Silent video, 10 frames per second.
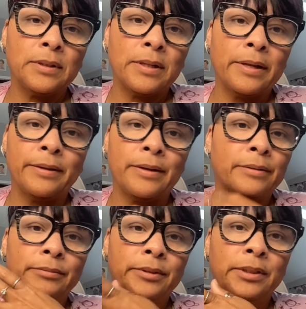you
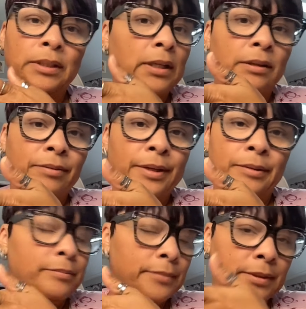know, she love
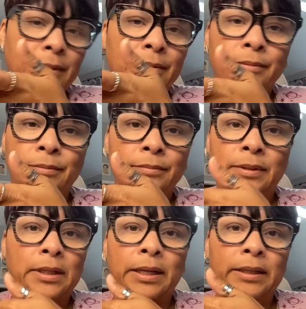him. So
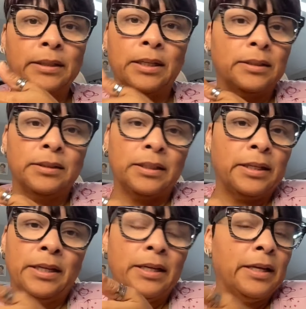and cuz
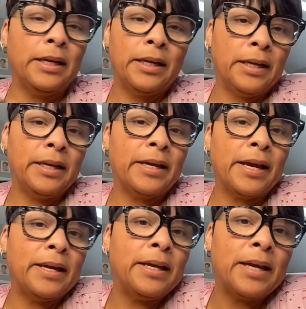he he
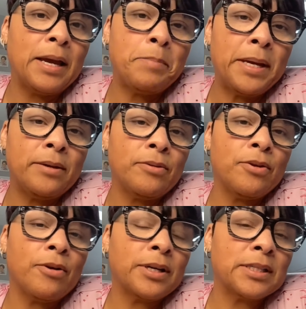can't he can't be in New
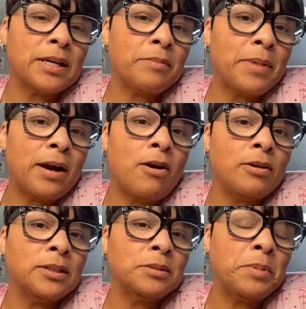York cuz they're
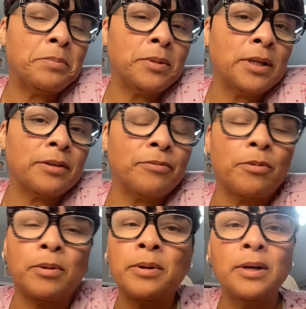all these people looking
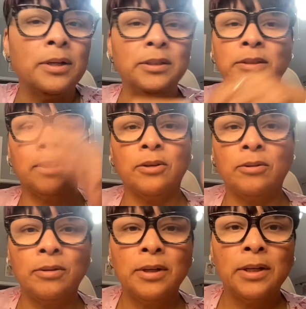for him.
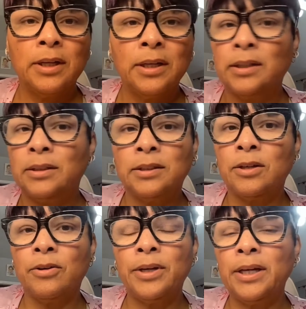So
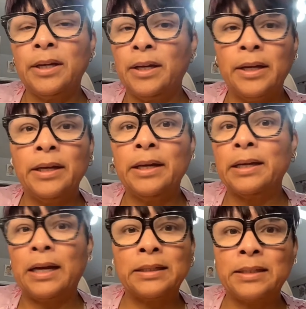so he he
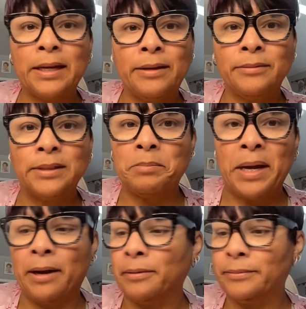get out of town
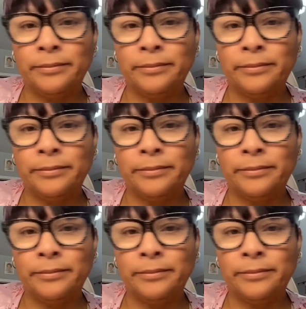somehow